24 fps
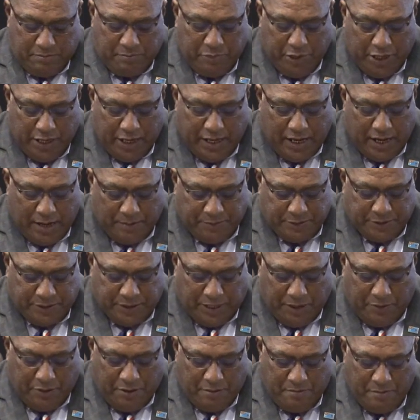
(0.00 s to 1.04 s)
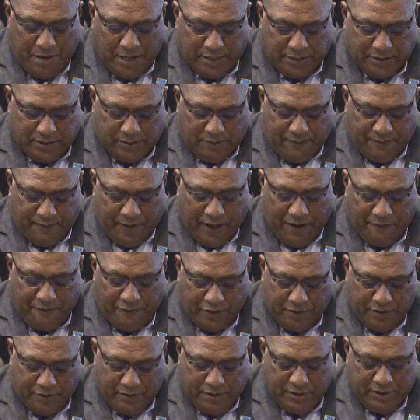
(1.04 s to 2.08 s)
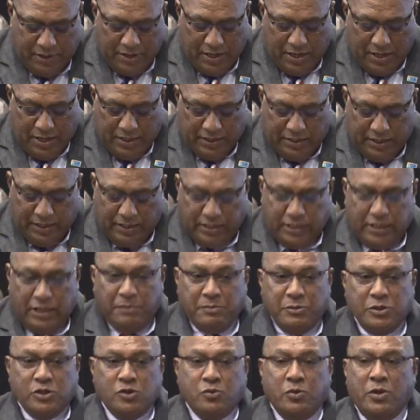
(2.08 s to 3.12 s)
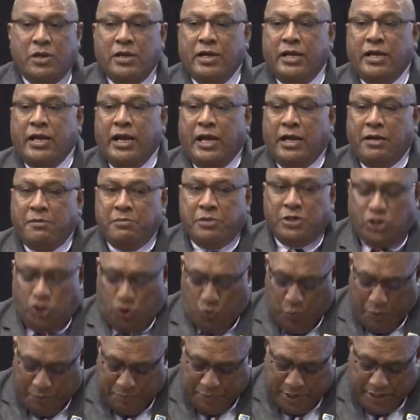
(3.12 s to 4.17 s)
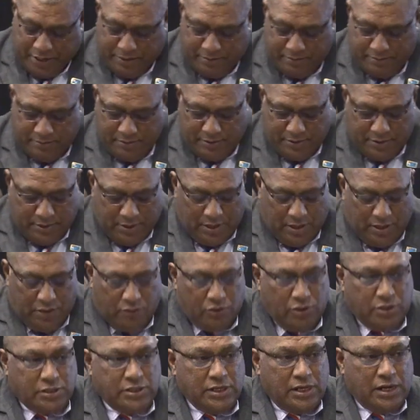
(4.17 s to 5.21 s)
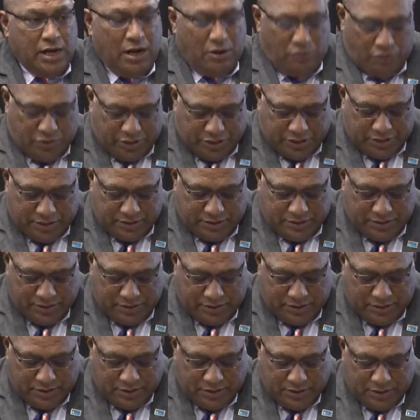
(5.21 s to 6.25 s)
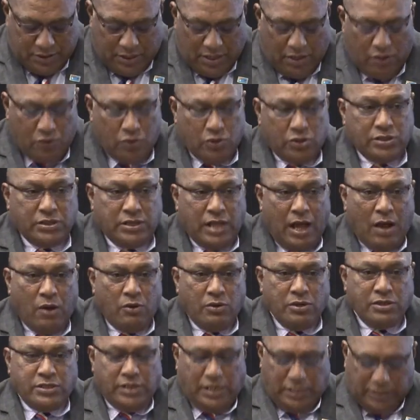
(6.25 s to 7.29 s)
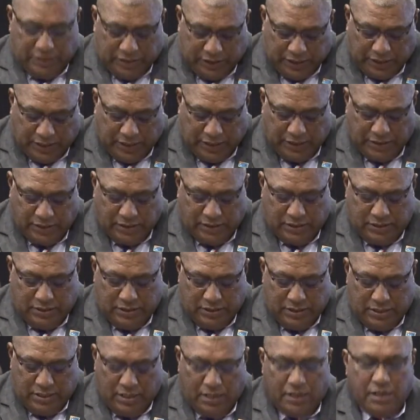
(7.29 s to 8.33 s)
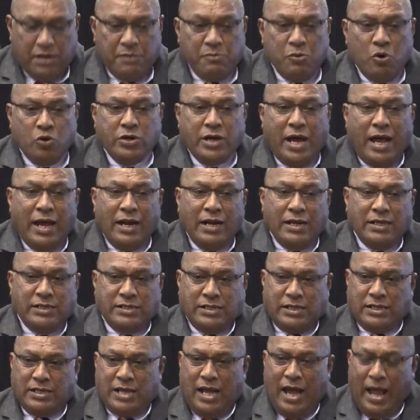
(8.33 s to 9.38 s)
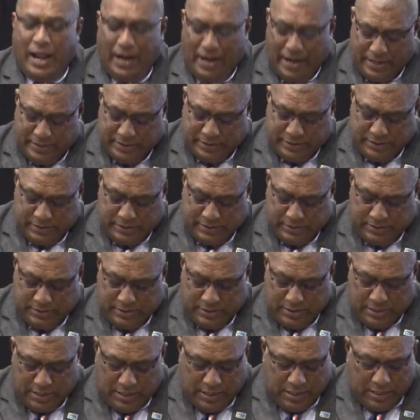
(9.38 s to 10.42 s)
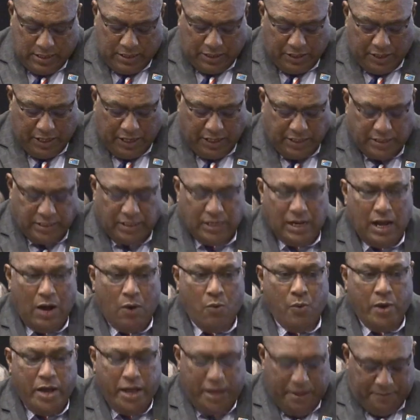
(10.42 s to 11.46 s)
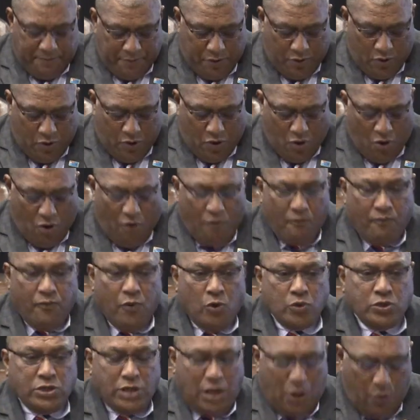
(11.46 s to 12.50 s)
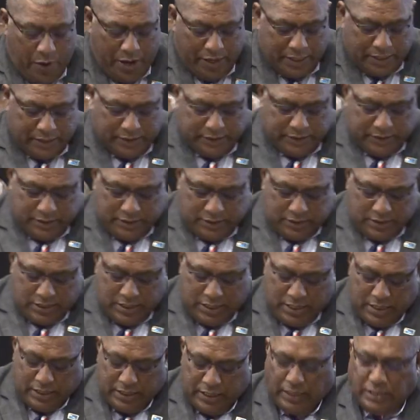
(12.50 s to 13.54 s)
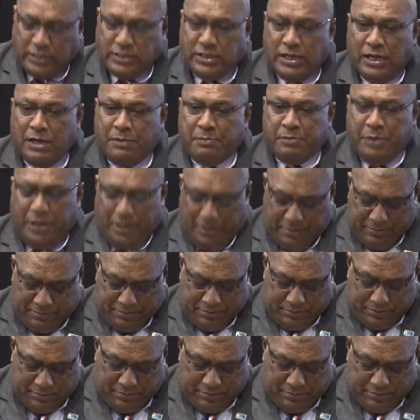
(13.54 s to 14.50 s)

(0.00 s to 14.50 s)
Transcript: Building up several months of effort, their teams will again be sweeping across the country, across towns and cities, remote islands and highlands, creating a wave of voter awareness that is helping